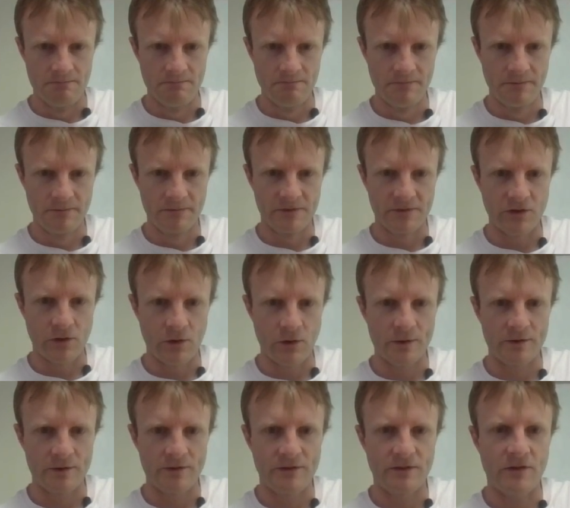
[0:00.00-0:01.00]
And so it
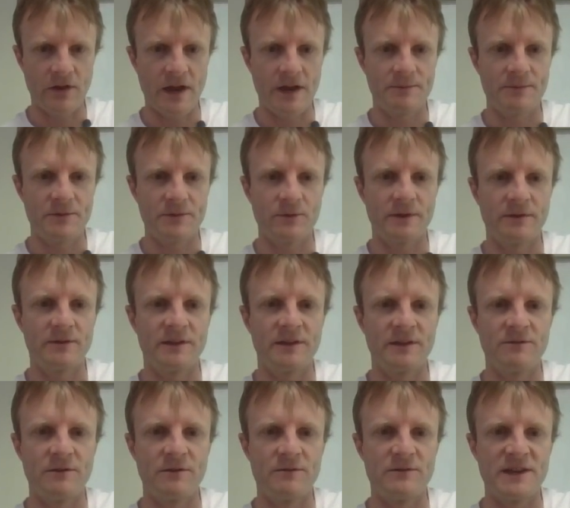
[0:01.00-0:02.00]
was the time derivative
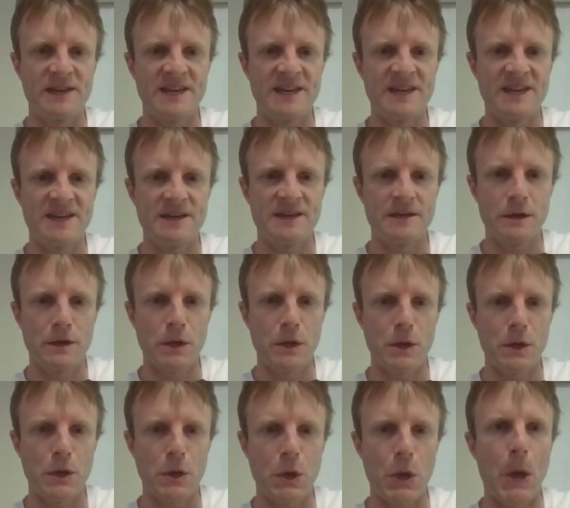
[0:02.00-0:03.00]
of e
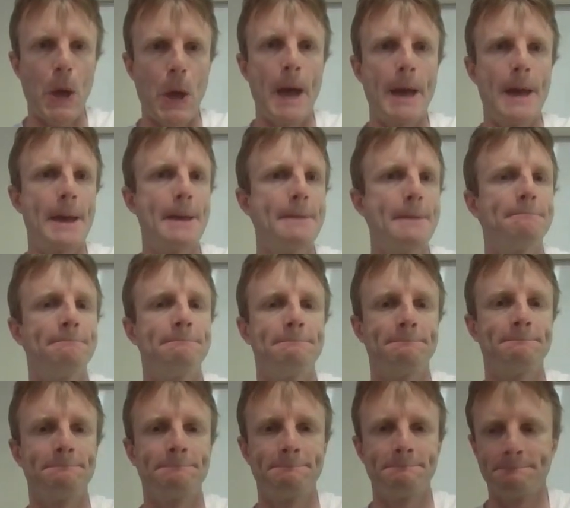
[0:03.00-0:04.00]
I,
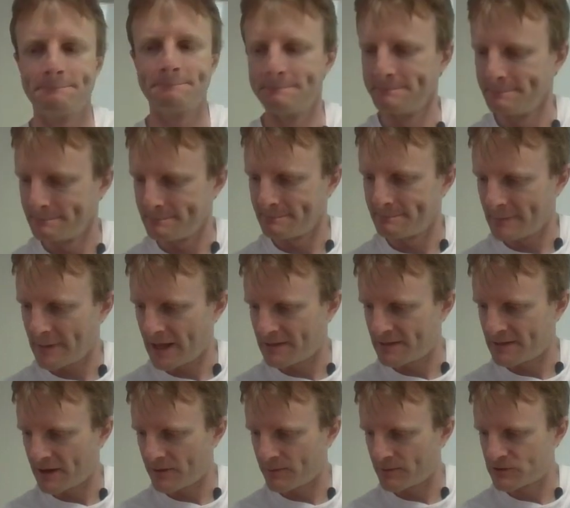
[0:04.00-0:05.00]
and
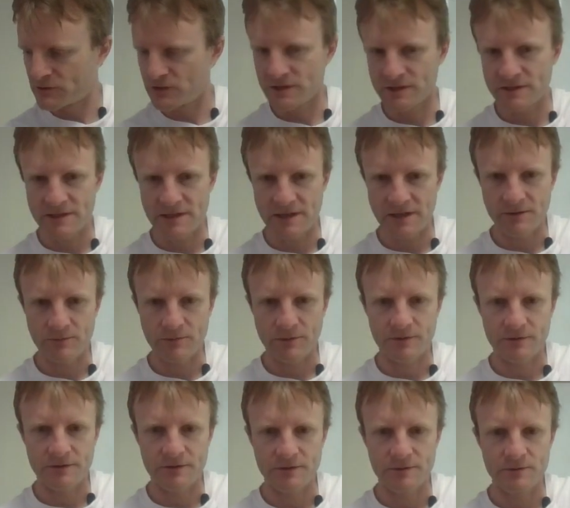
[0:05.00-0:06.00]
that was just equal
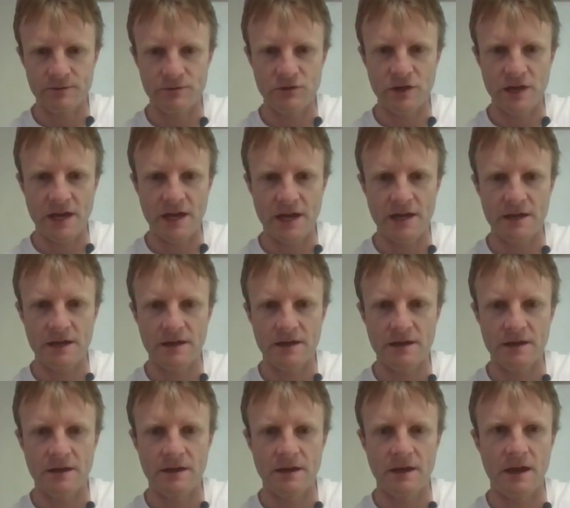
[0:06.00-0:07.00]
to j
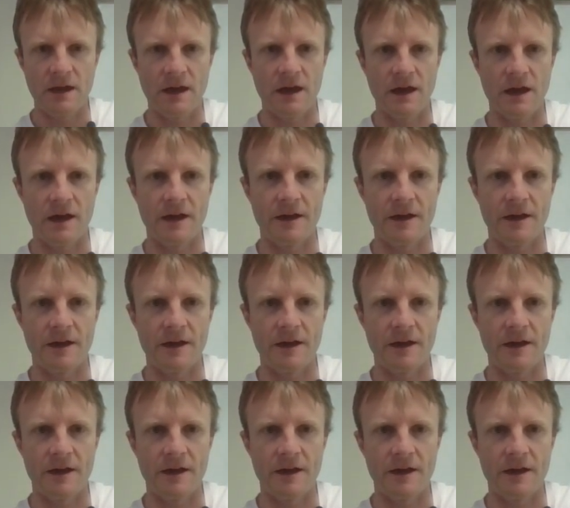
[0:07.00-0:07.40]
I.